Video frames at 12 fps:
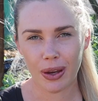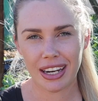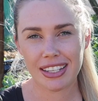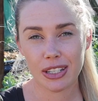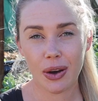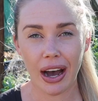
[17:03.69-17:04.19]
it
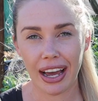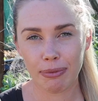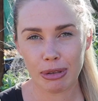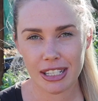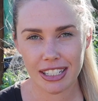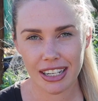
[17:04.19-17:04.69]
is quite a
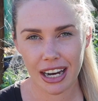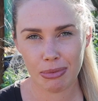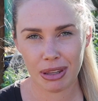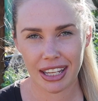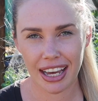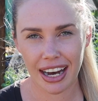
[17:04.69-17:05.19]
busy
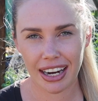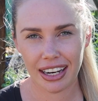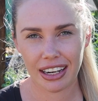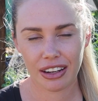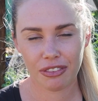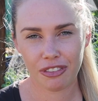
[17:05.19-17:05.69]
time in the
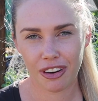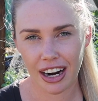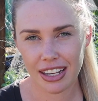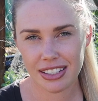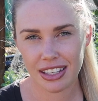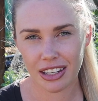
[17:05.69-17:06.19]
garden for
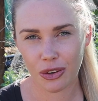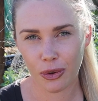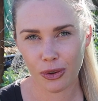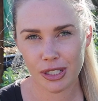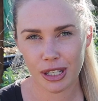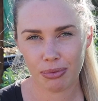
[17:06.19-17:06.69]
us in
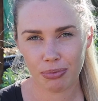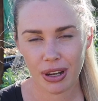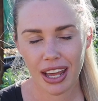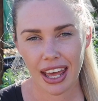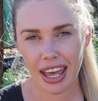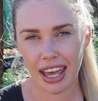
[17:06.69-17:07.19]
autumn.
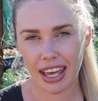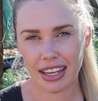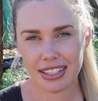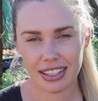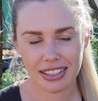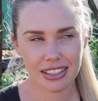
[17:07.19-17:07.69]

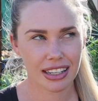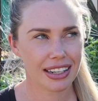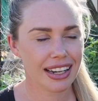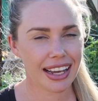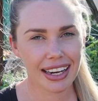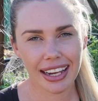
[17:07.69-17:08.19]
It is
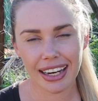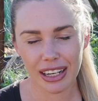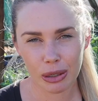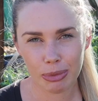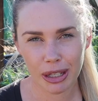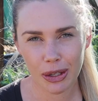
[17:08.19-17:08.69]
luckily a
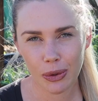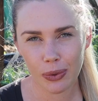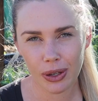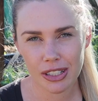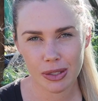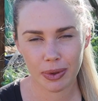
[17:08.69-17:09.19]
little bit
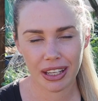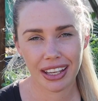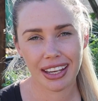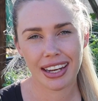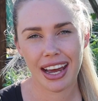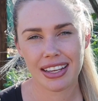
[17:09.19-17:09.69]
cooler, so we can
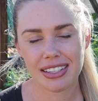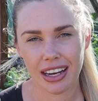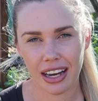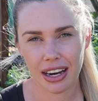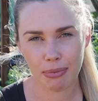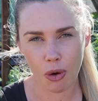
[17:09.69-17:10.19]
get
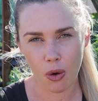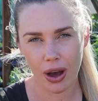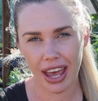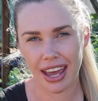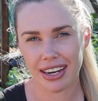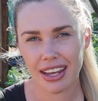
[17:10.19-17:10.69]
outside more
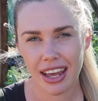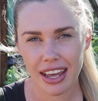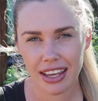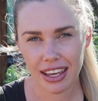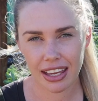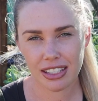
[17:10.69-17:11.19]
and
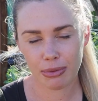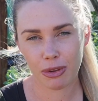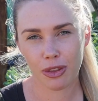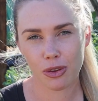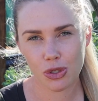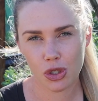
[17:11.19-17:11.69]
get some of
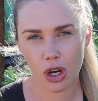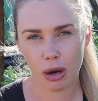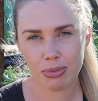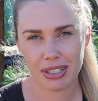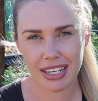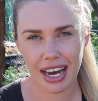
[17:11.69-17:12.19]
those
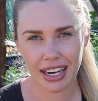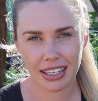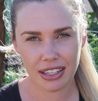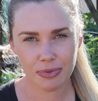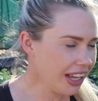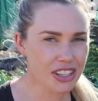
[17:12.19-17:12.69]
jobs
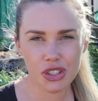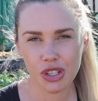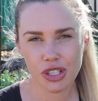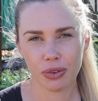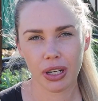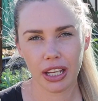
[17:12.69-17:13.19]
done. It's
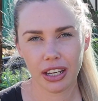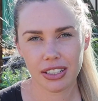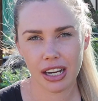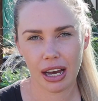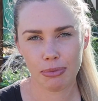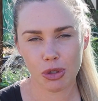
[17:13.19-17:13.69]
just a really good
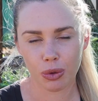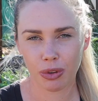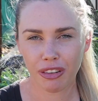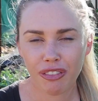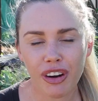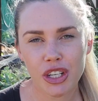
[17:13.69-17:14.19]
time to
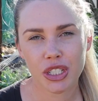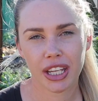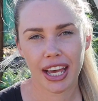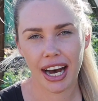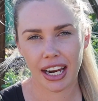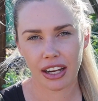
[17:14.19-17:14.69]
refresh the
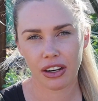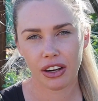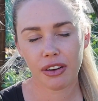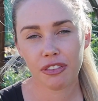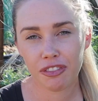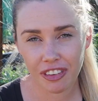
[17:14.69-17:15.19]
garden,
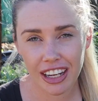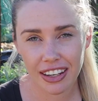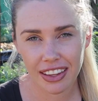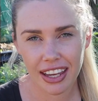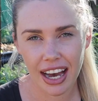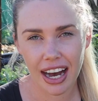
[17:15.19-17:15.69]
feed
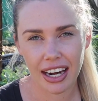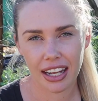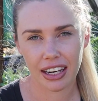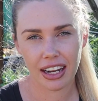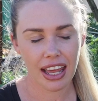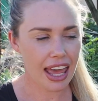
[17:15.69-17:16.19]
the
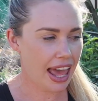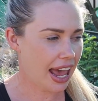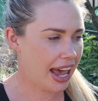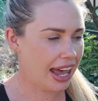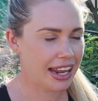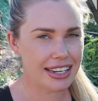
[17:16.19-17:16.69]
garden,
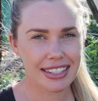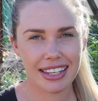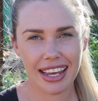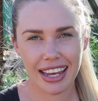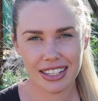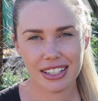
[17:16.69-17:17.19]
and
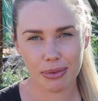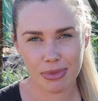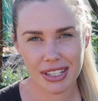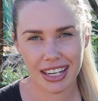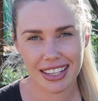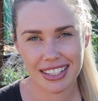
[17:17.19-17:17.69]
get some
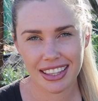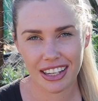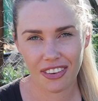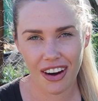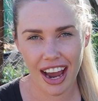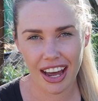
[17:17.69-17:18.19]
seeds in the
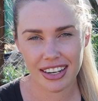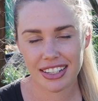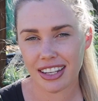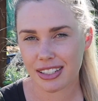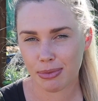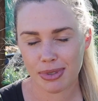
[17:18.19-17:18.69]
ground,
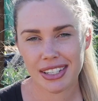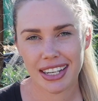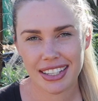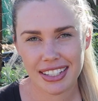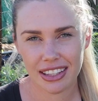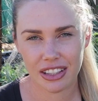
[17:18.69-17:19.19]
get some
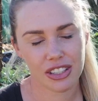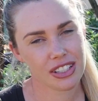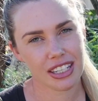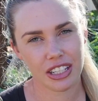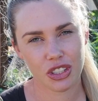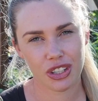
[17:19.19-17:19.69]
seeds in
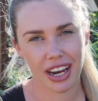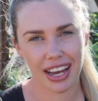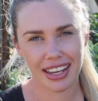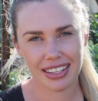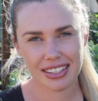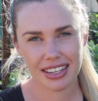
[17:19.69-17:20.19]
seed
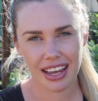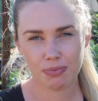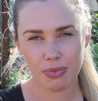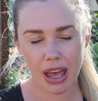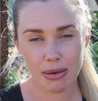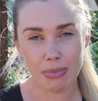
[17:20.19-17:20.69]
trays,
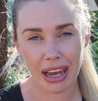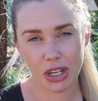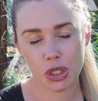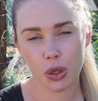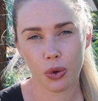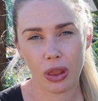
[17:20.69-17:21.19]
and make
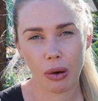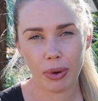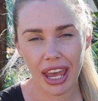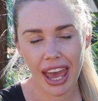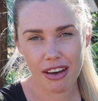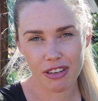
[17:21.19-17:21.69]
sure that we
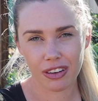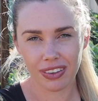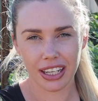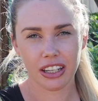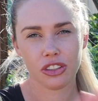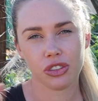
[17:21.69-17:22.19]
have a
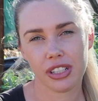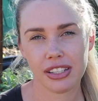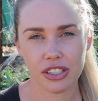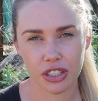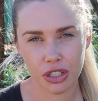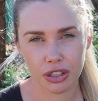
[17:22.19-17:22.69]
really good
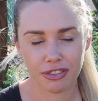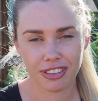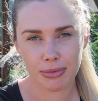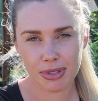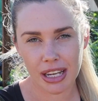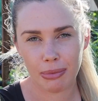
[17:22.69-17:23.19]
transition
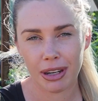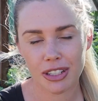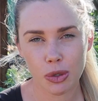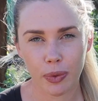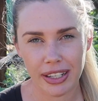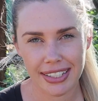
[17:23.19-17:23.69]
from summer
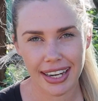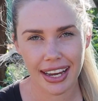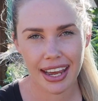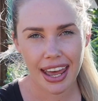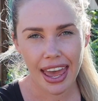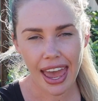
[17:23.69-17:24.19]
to winter,
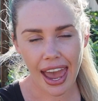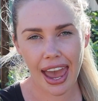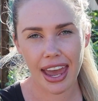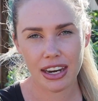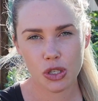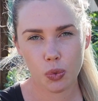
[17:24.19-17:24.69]

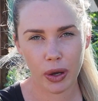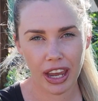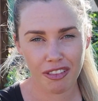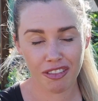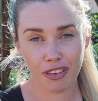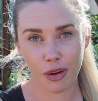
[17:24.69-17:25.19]
and we
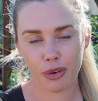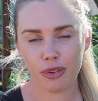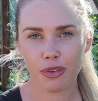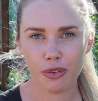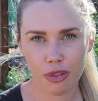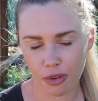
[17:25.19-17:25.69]
have food
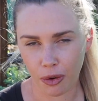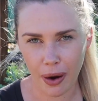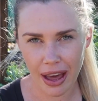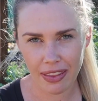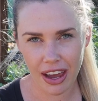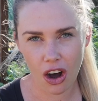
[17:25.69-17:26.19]

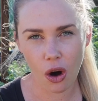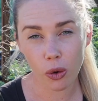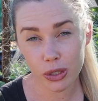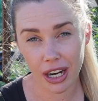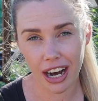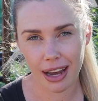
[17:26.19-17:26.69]
throughout that whole
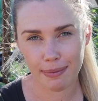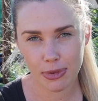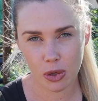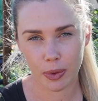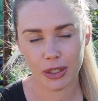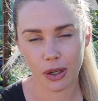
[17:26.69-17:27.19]
time,
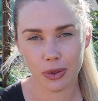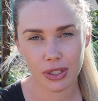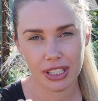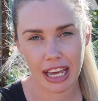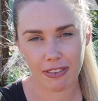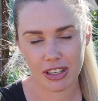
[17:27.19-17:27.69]
so we don't
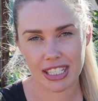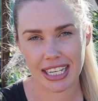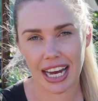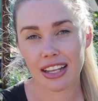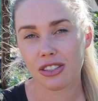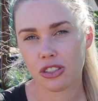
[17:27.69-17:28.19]
just have a
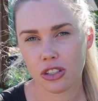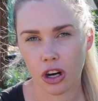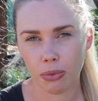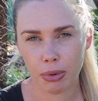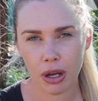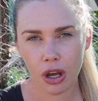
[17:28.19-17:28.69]

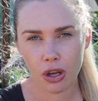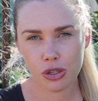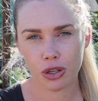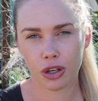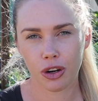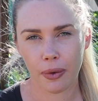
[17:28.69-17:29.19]
start-stop
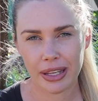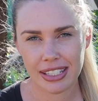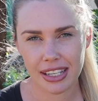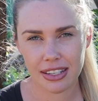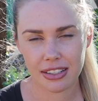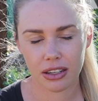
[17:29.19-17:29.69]
sort of growing
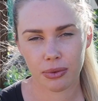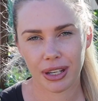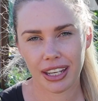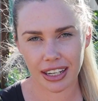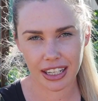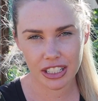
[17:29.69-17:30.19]
season. We
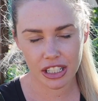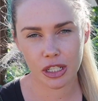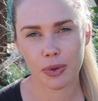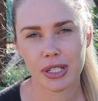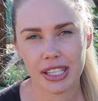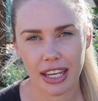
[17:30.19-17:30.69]
can
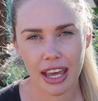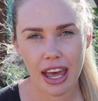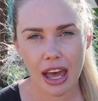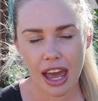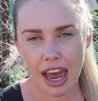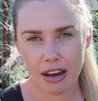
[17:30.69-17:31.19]
continuously
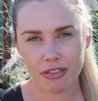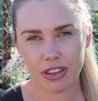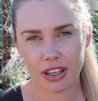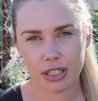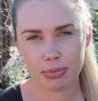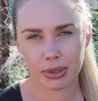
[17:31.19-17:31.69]
have
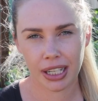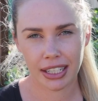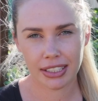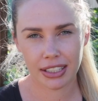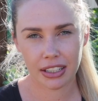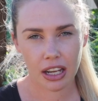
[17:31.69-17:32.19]
things
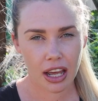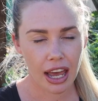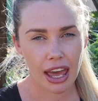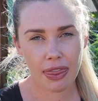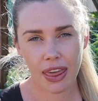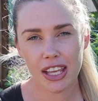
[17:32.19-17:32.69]
planted,
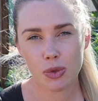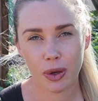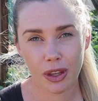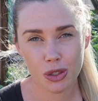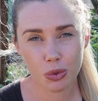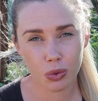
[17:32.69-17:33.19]
and that's where
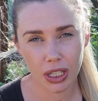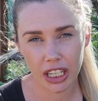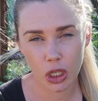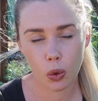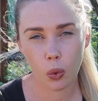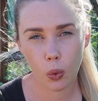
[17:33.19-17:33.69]
those really
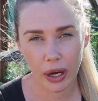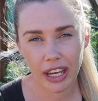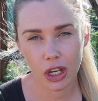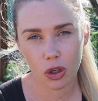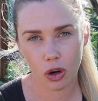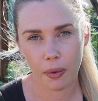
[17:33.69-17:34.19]
quick
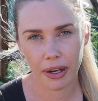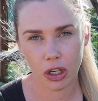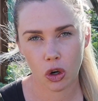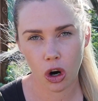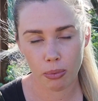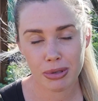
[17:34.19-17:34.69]
growing
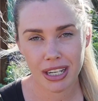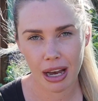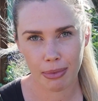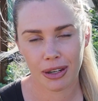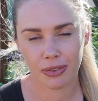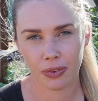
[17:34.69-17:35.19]
crops
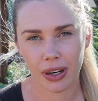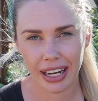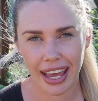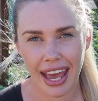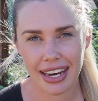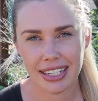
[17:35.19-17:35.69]
come in really
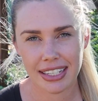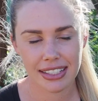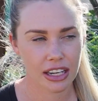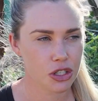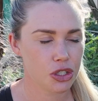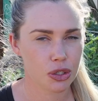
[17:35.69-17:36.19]
handy,
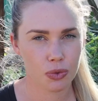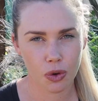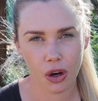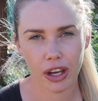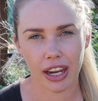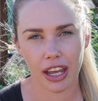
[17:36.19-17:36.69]
such as the
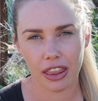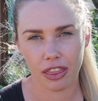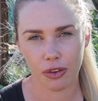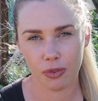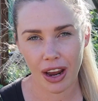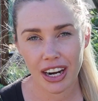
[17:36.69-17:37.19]
rocket and
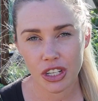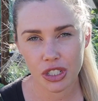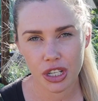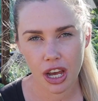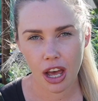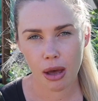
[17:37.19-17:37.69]
the
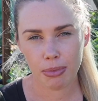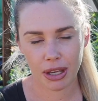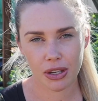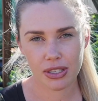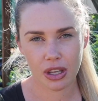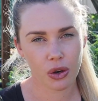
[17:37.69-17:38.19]
radish,
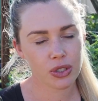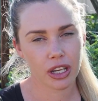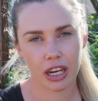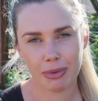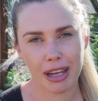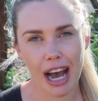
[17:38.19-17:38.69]
because those are
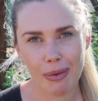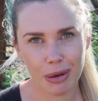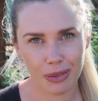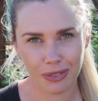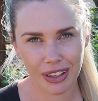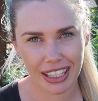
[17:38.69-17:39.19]
going to be up
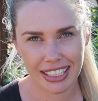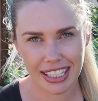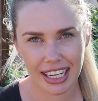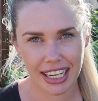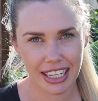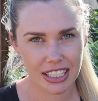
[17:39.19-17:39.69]
and ready
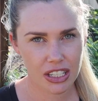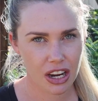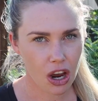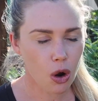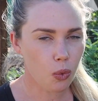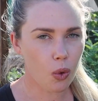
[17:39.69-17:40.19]
to eat
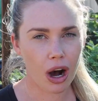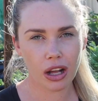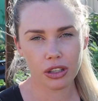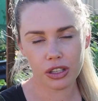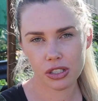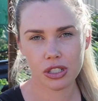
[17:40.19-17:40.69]

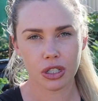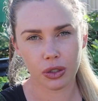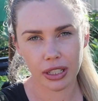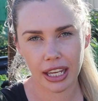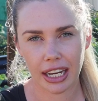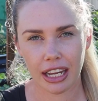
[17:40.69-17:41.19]
while you're still
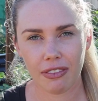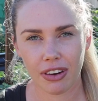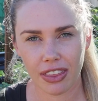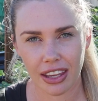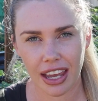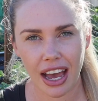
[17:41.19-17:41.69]
getting
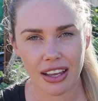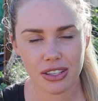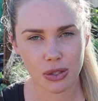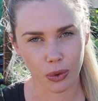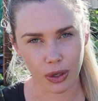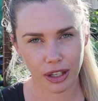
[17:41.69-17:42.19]
everything else
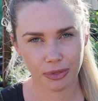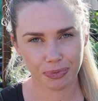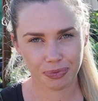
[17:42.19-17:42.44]
sorted.